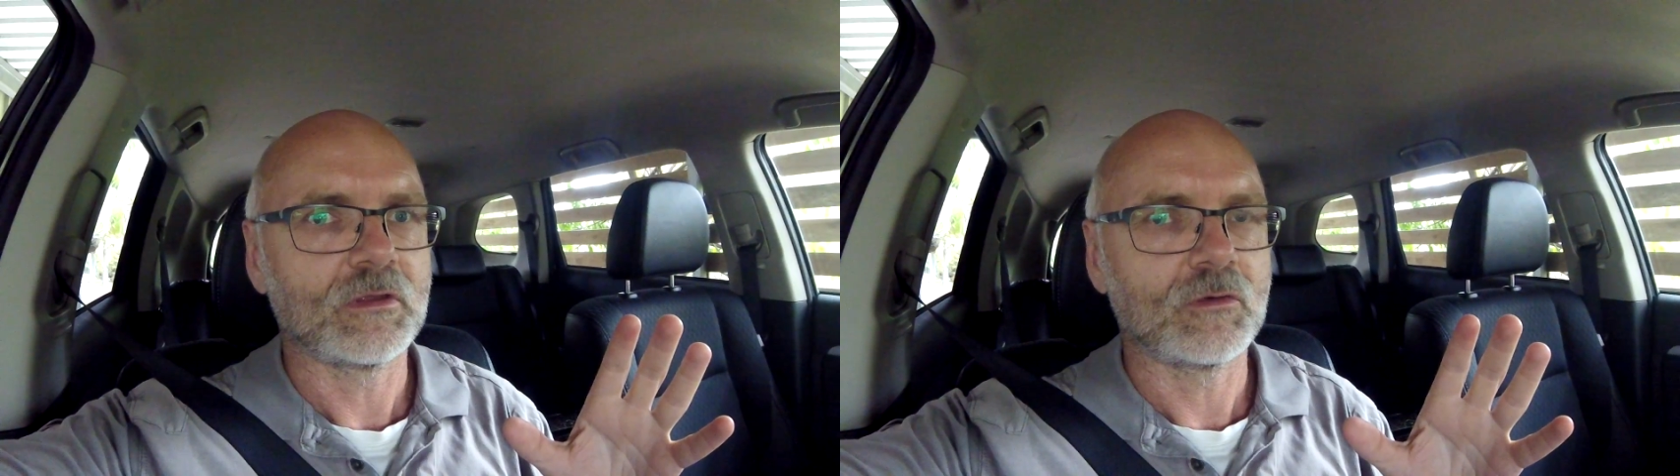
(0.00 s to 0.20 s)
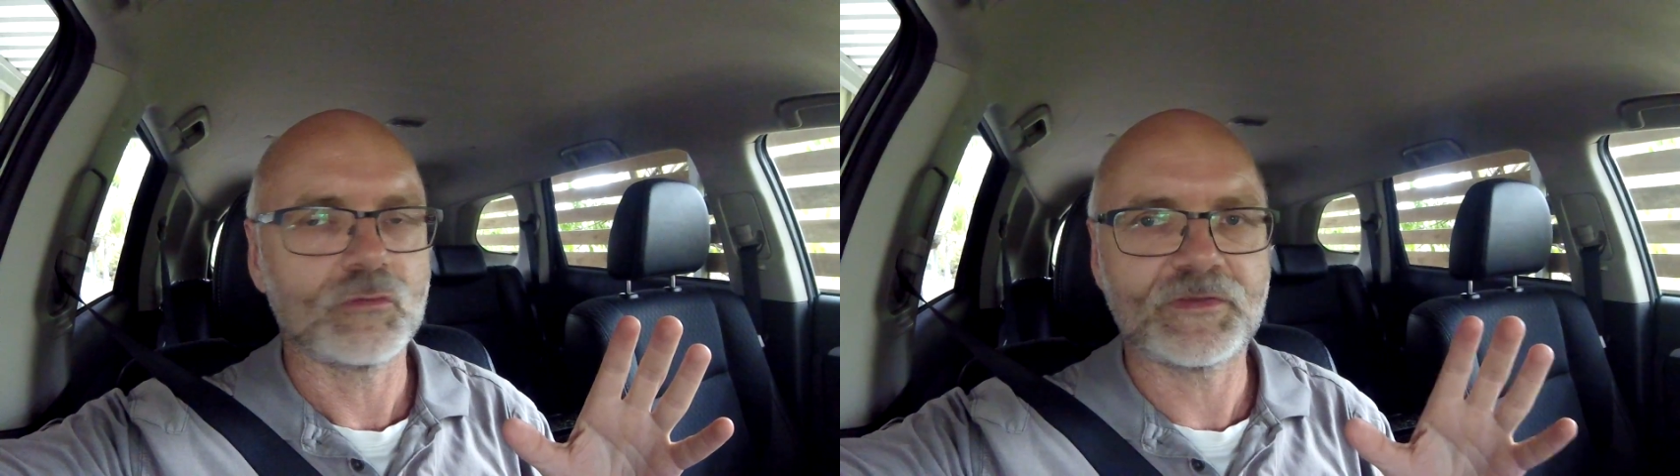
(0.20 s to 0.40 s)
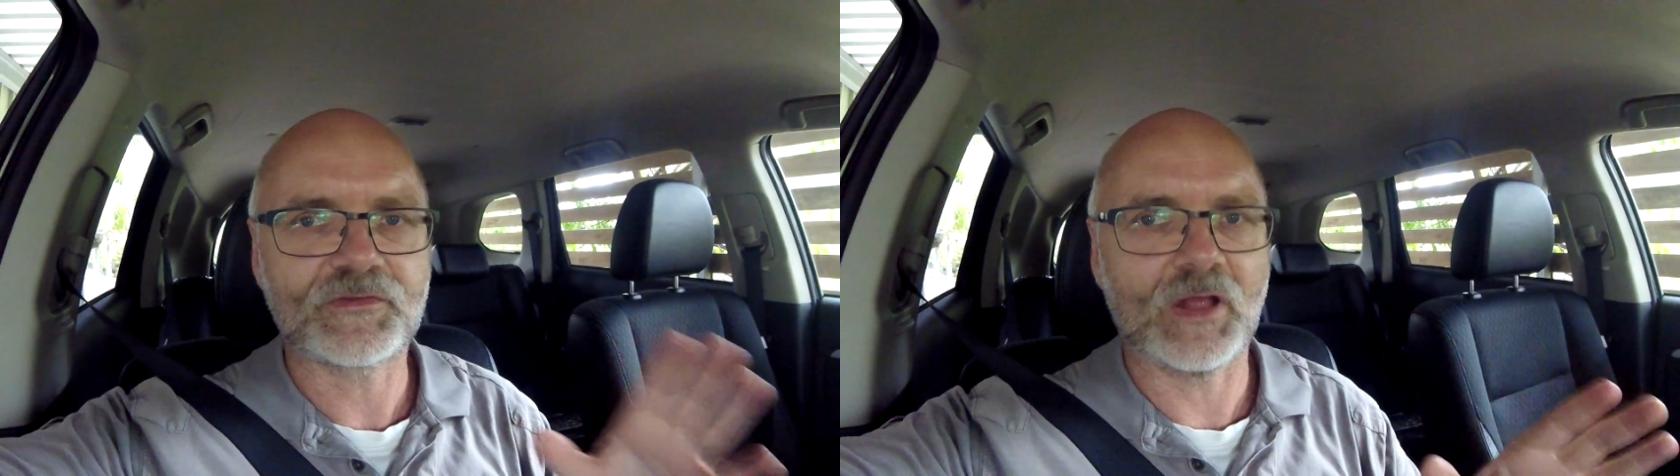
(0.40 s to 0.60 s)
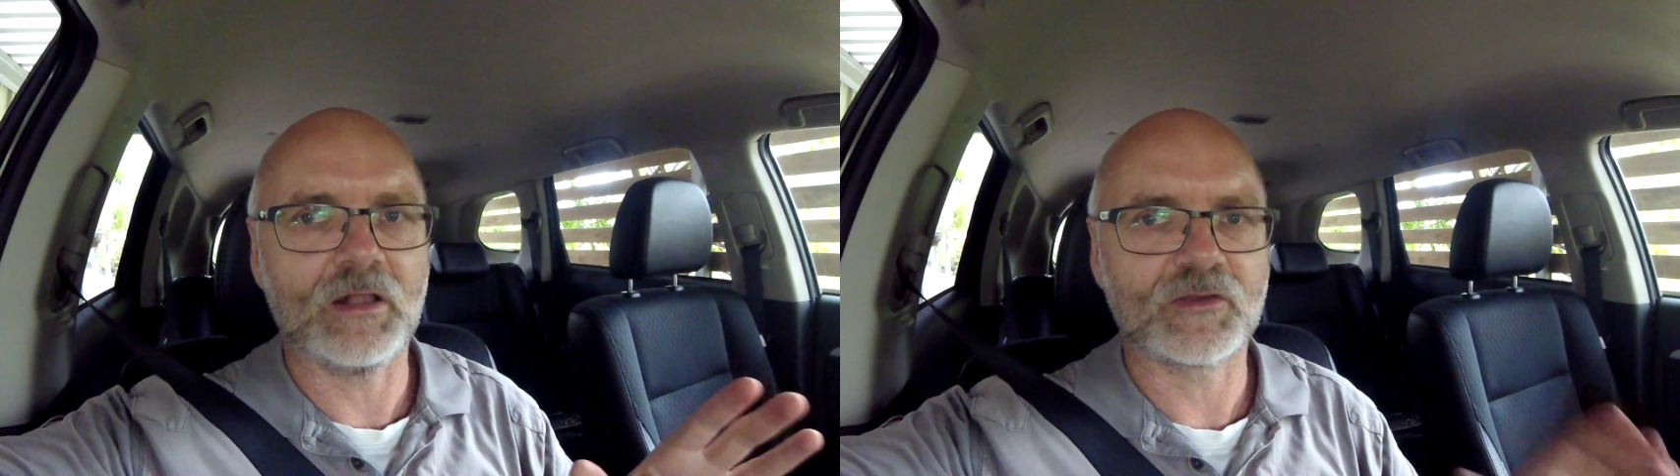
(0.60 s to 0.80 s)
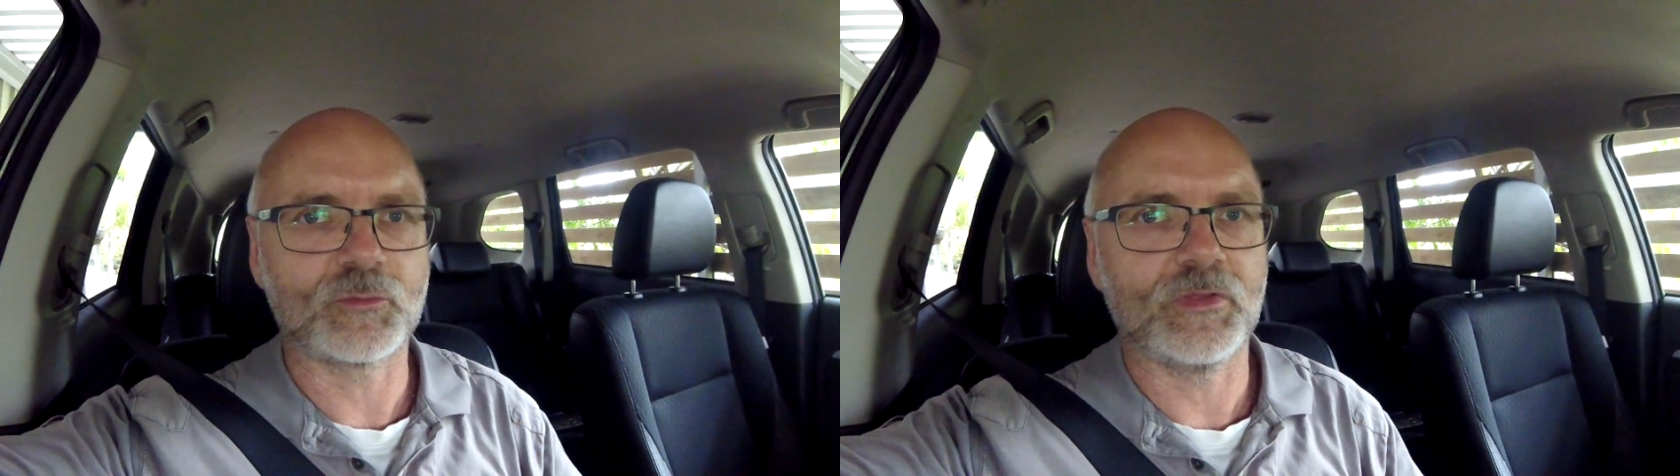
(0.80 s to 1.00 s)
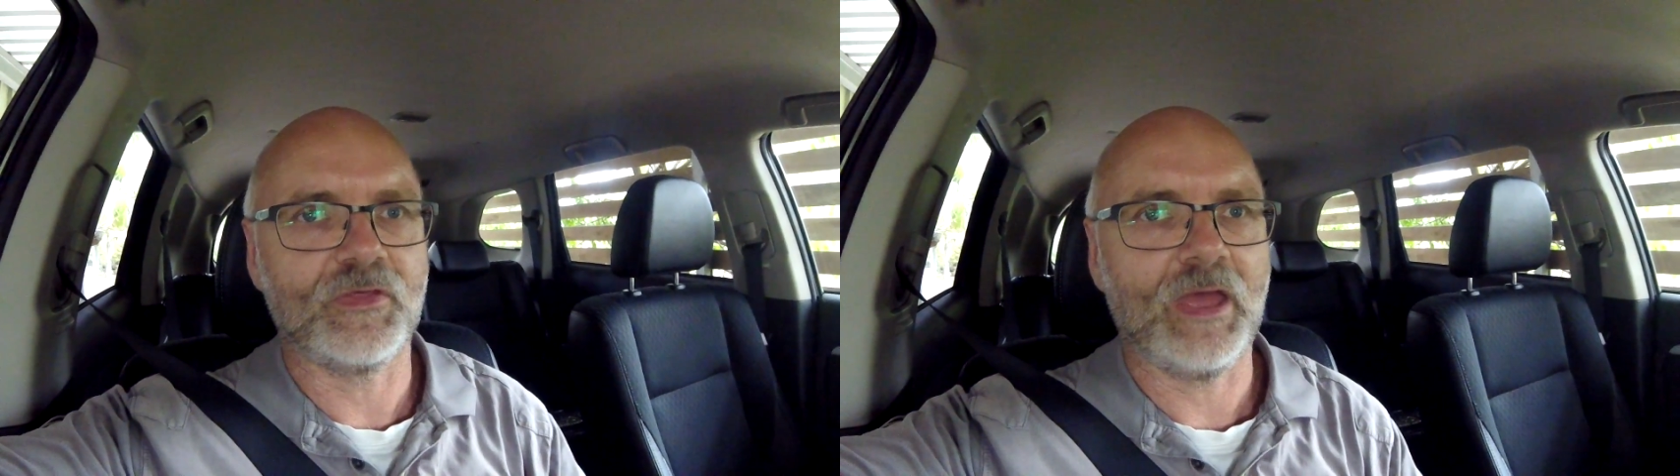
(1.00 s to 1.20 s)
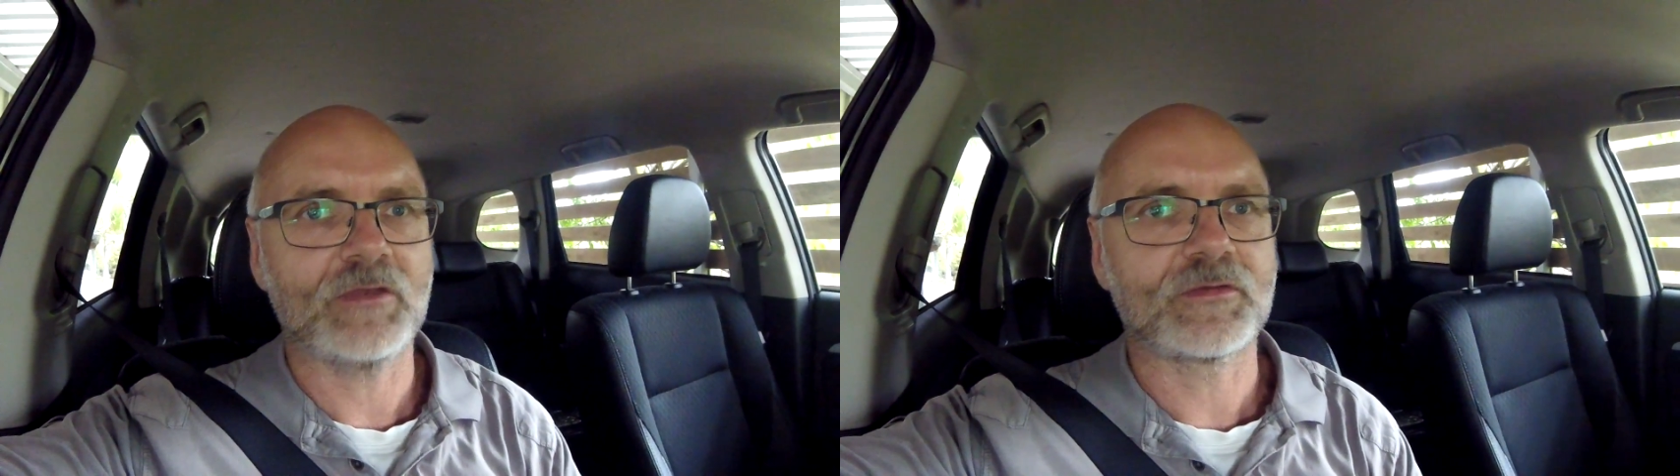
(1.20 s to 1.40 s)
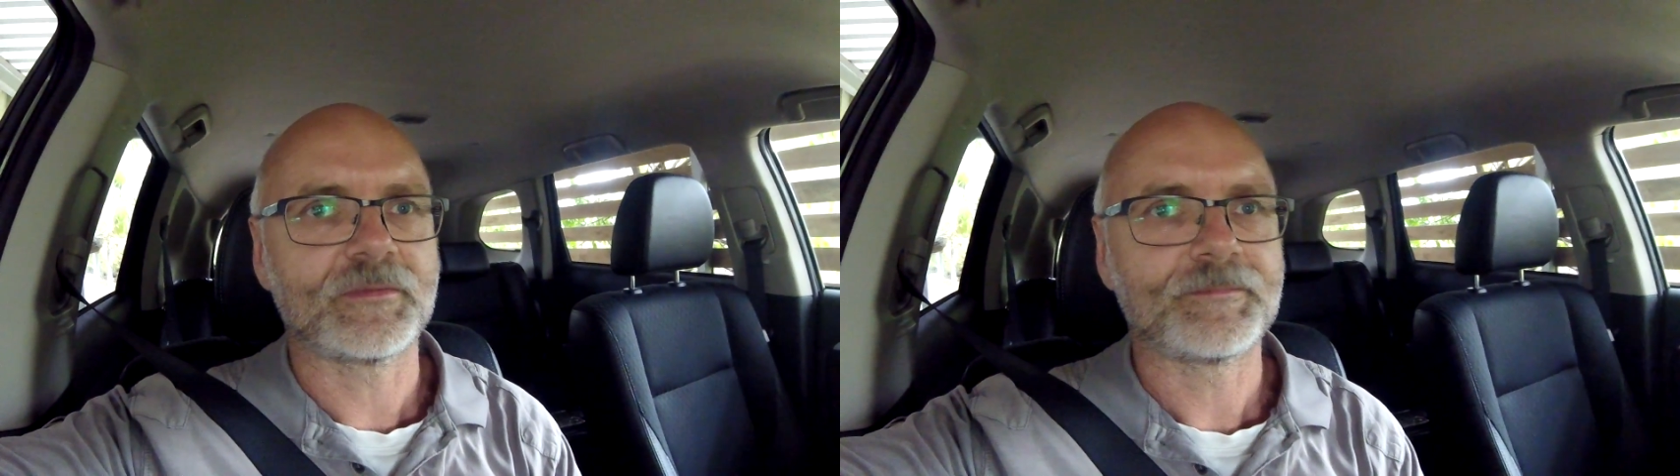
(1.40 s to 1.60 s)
result with that